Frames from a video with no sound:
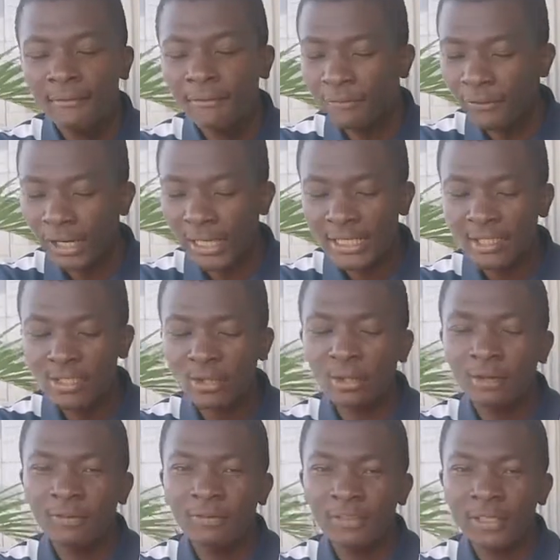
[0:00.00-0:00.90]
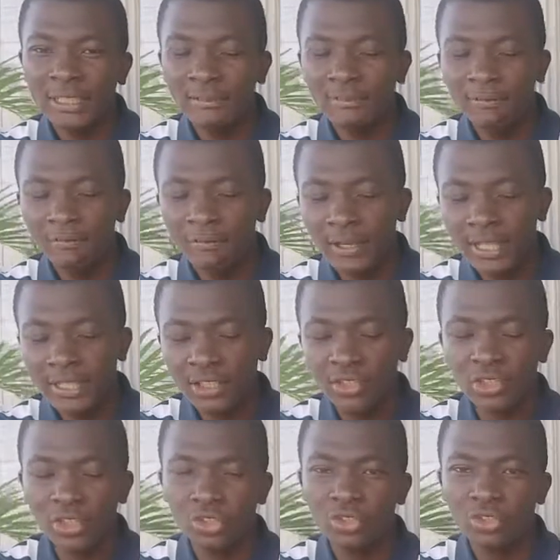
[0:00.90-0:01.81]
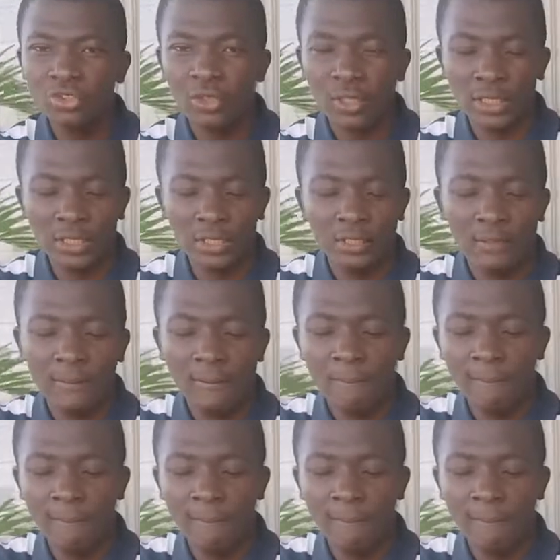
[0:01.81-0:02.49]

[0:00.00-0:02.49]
fret of the 1st string.